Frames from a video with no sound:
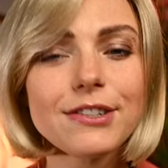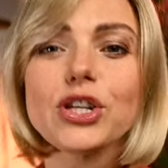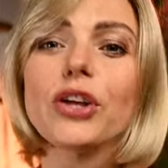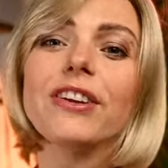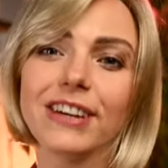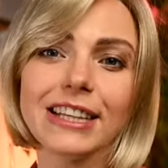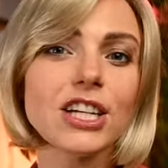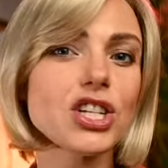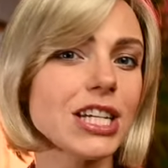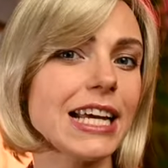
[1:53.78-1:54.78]
So the
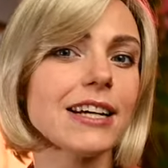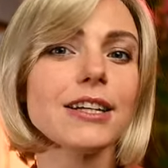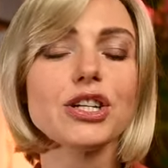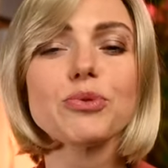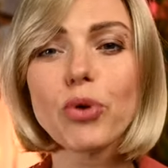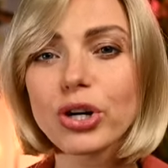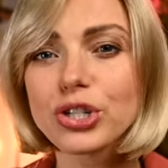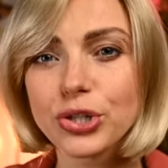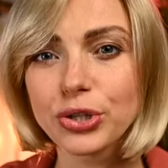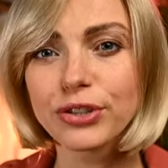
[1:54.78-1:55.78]
vintage needle is more
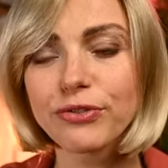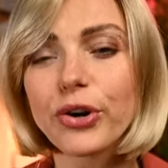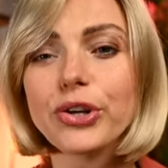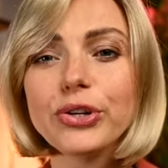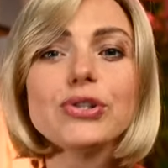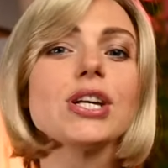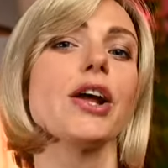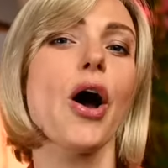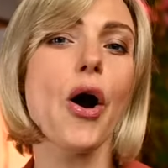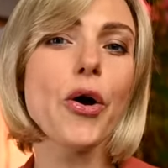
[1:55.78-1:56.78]
suited for use
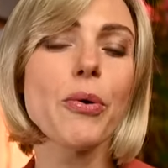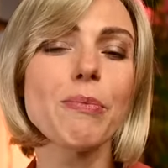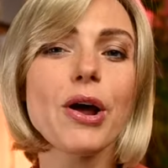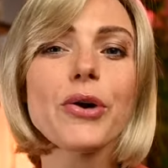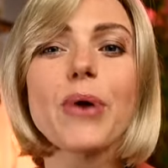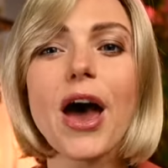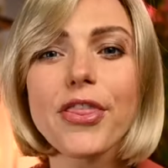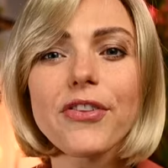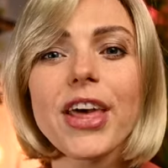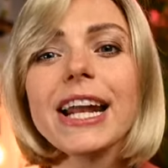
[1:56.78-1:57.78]
at home
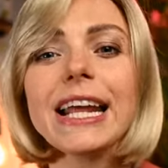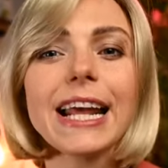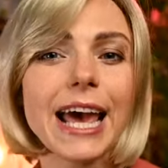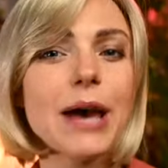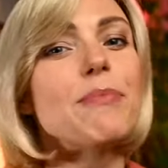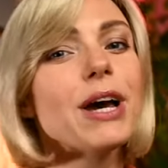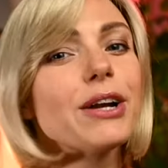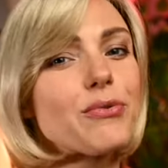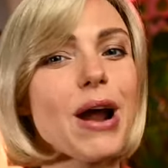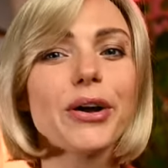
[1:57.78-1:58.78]
rather than in hip
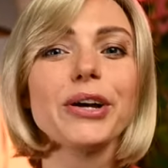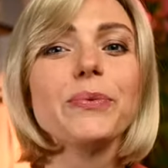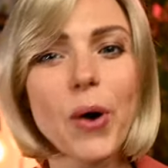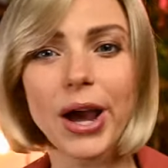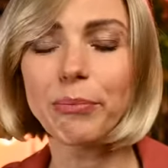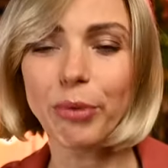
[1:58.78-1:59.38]
and crowded wine